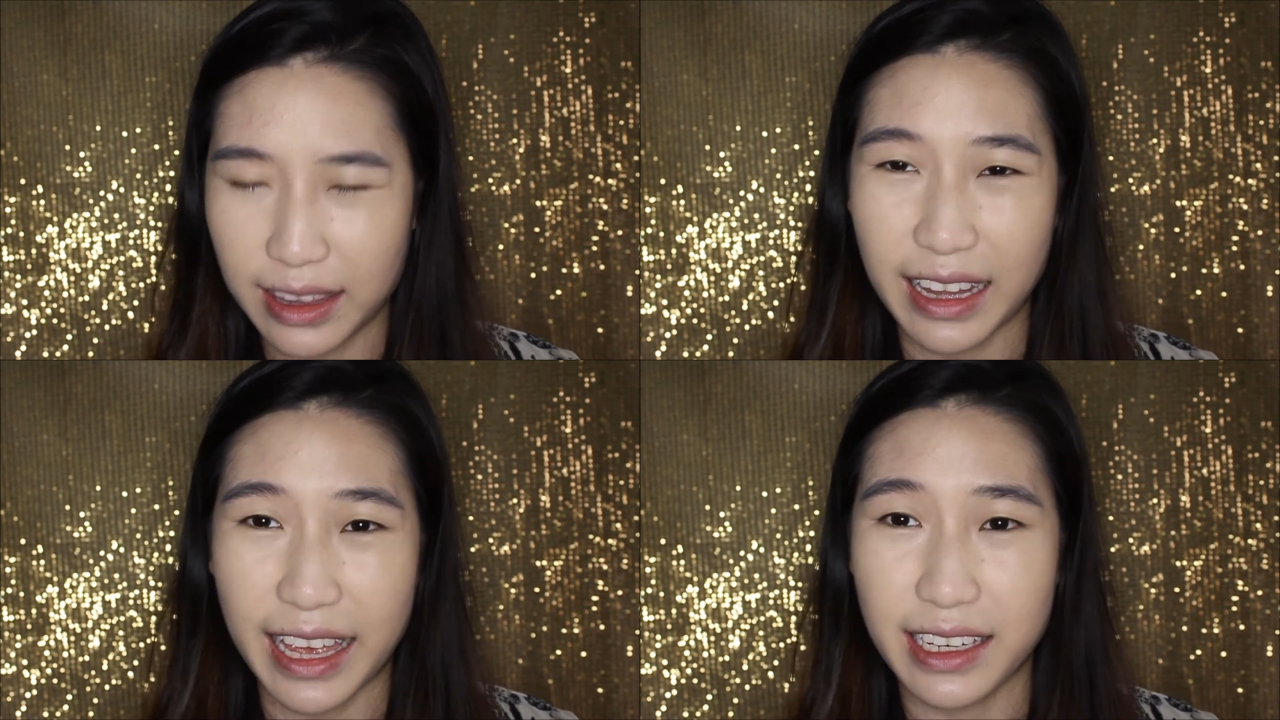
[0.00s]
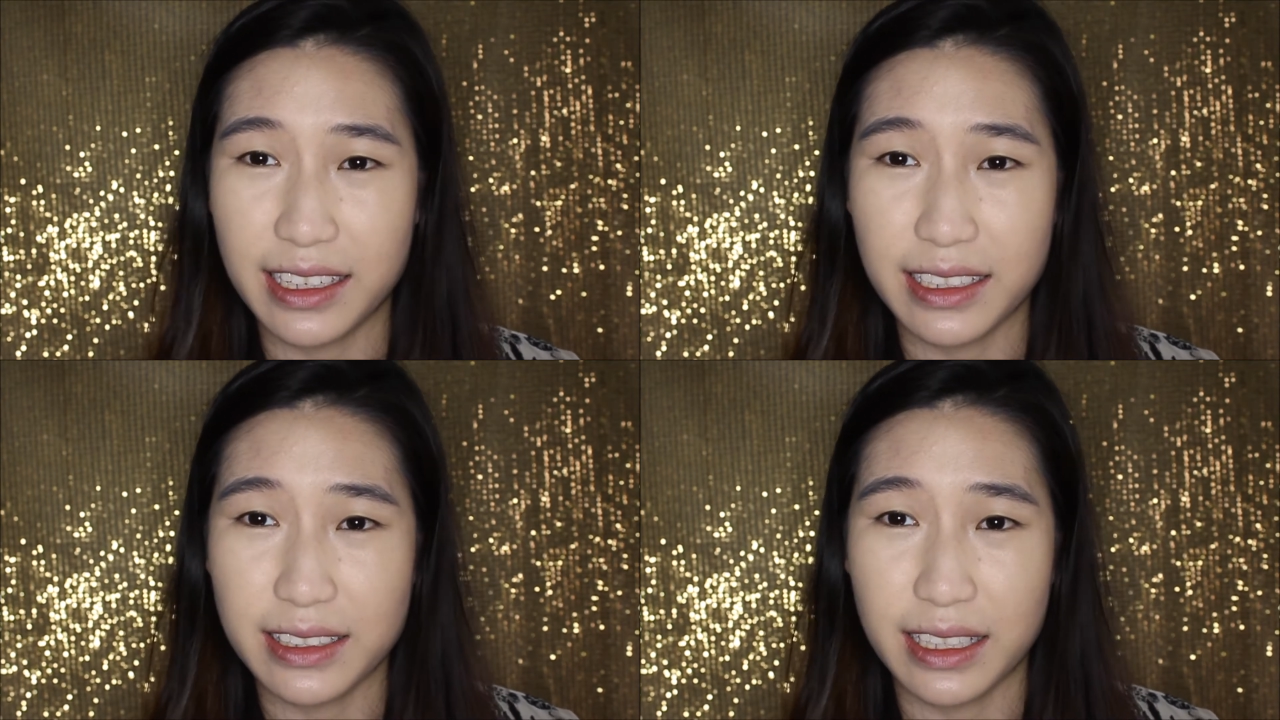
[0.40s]

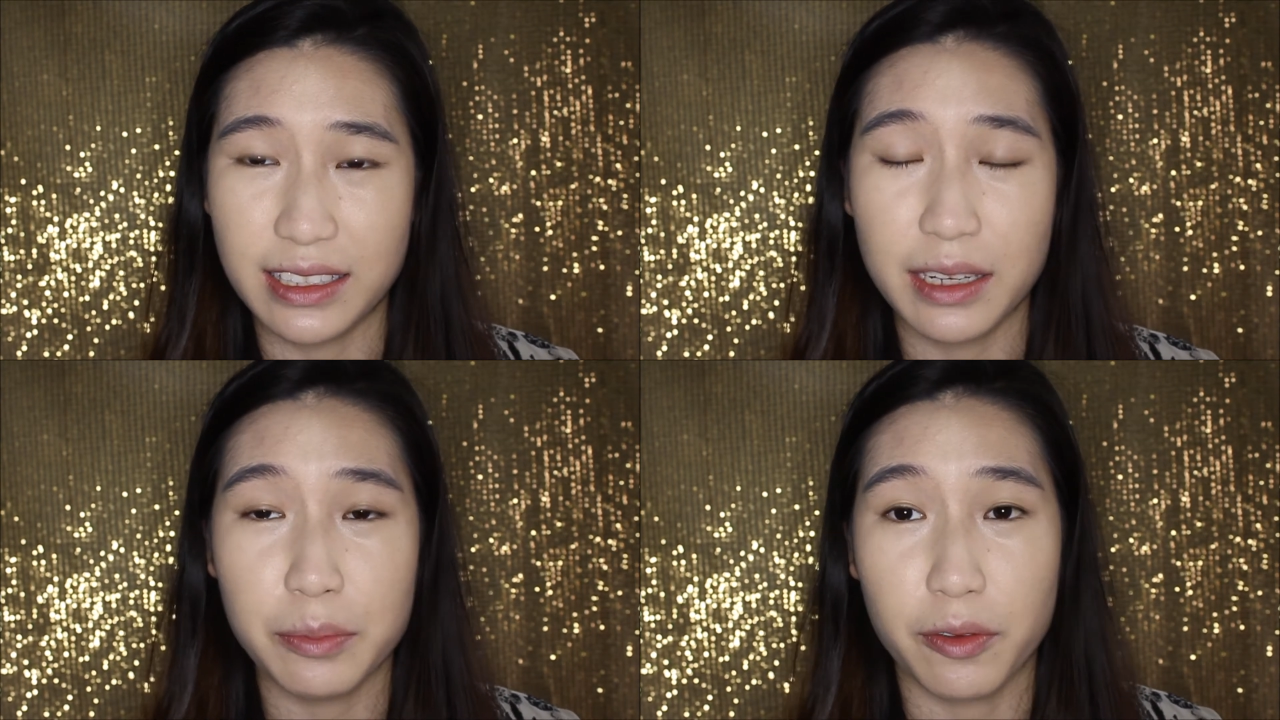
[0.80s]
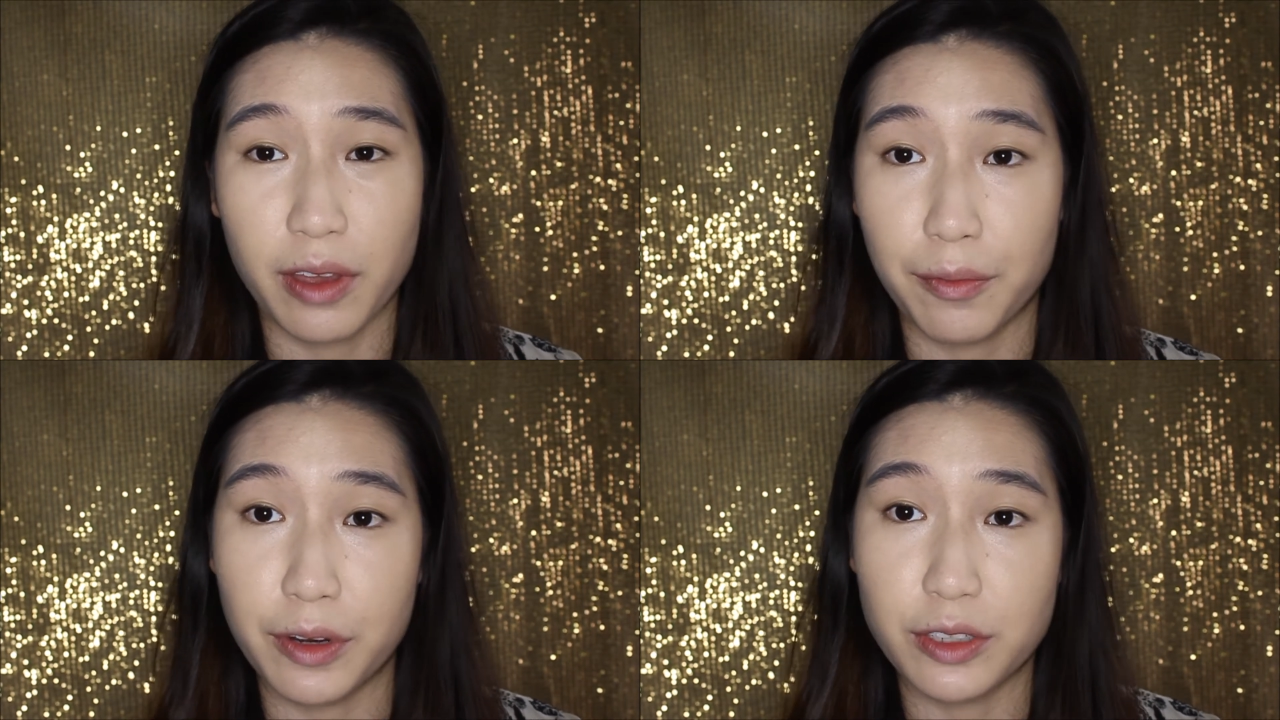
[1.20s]
lightness in terms of
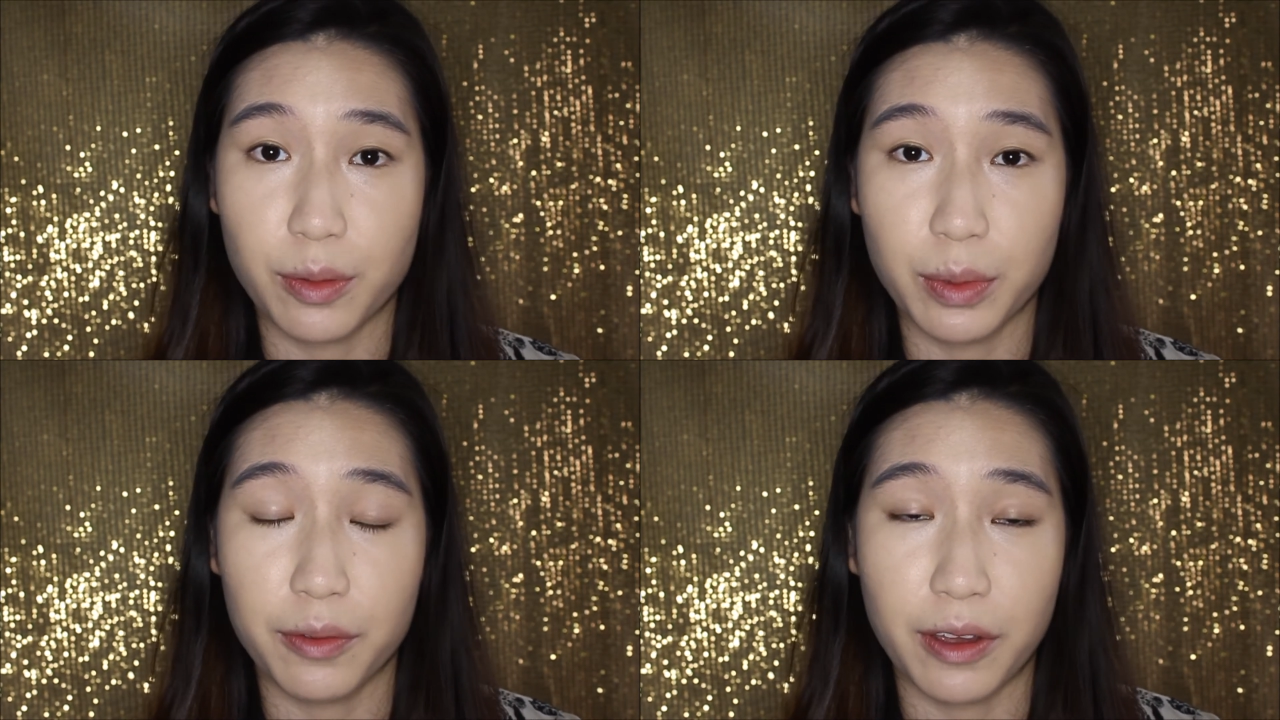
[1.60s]
coverage from the